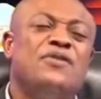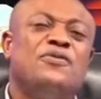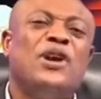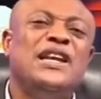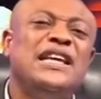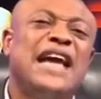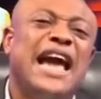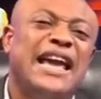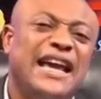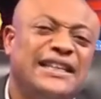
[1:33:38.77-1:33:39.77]
for
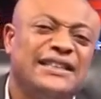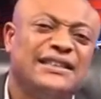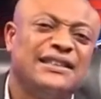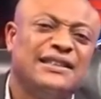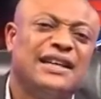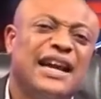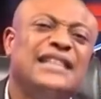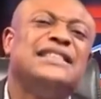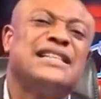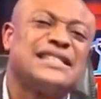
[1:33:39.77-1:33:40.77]
legal aid
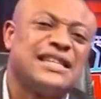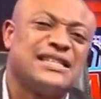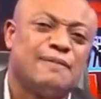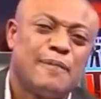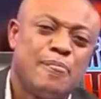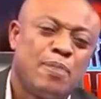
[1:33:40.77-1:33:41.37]
and justice.